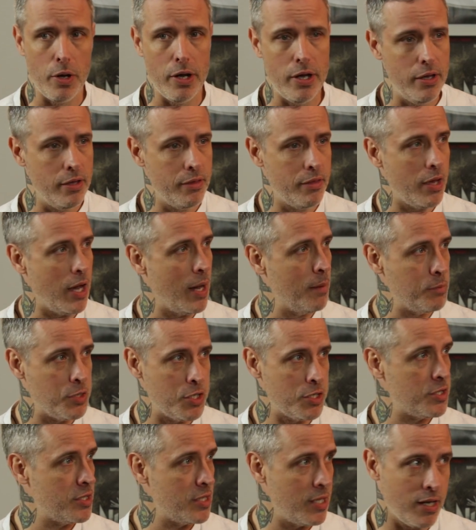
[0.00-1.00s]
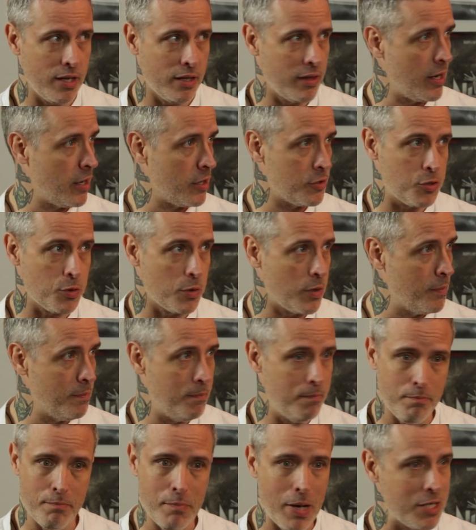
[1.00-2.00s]
with I'm just sitting there sort
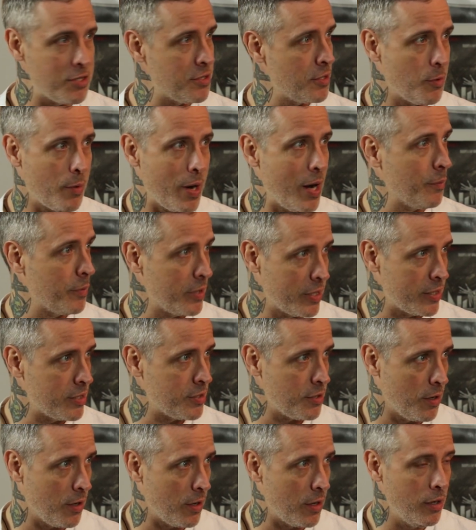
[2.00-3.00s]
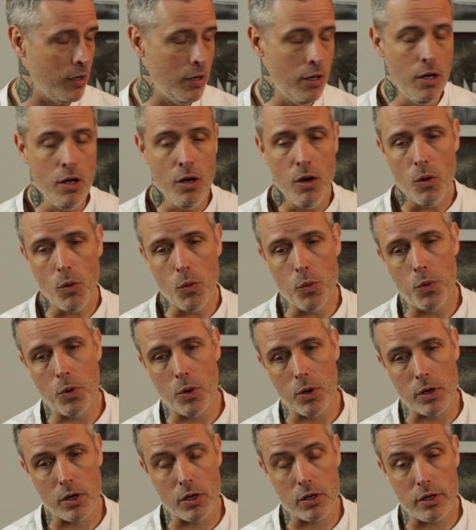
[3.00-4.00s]
of messing around with the guitar,
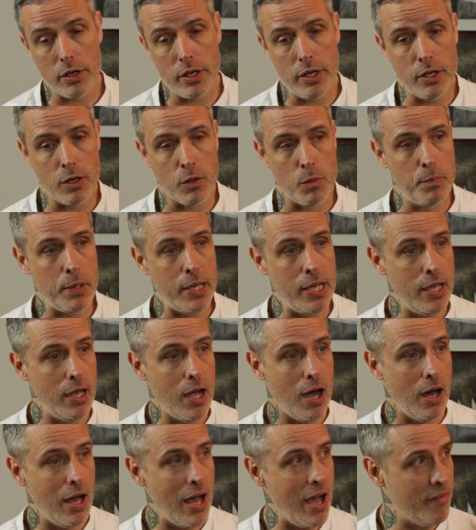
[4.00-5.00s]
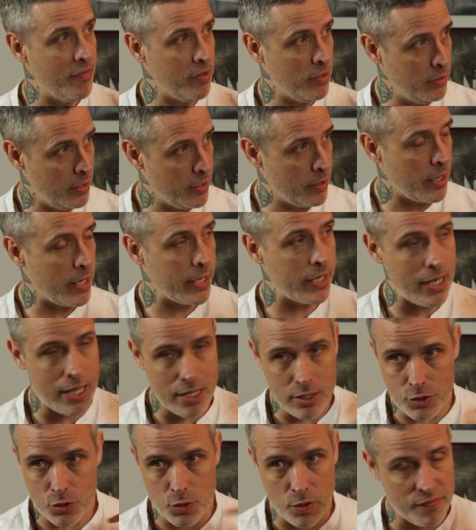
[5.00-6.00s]
or it'll be I'll have a lyric
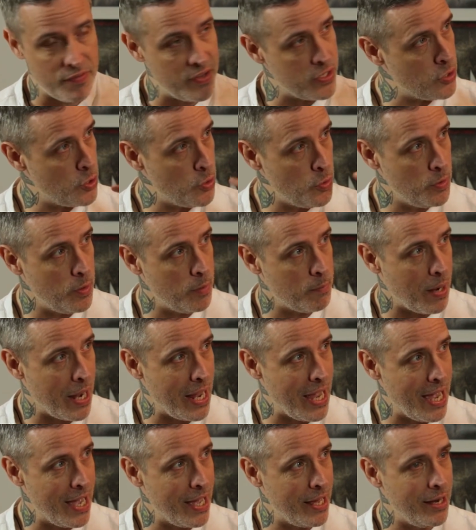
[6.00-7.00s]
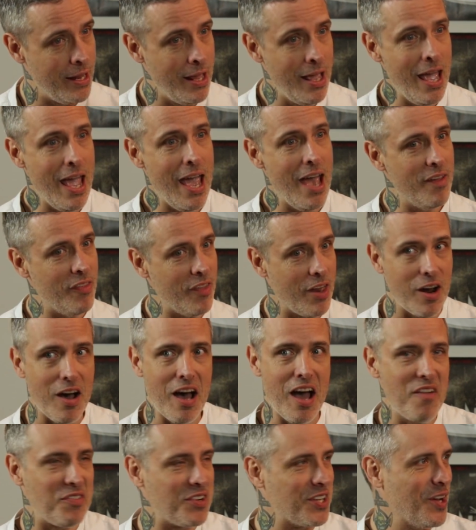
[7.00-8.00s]
and sort of a tune in my head, and then I'll
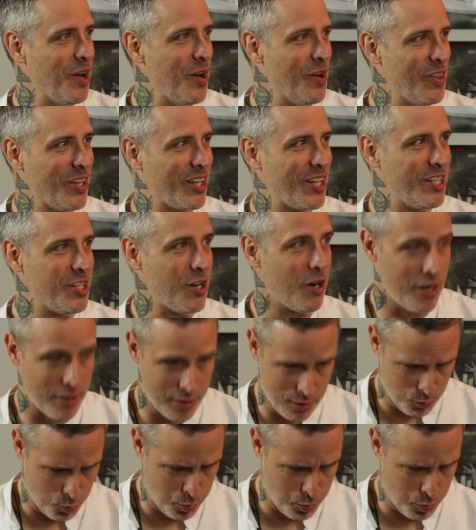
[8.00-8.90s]
have to go to the guitar and go,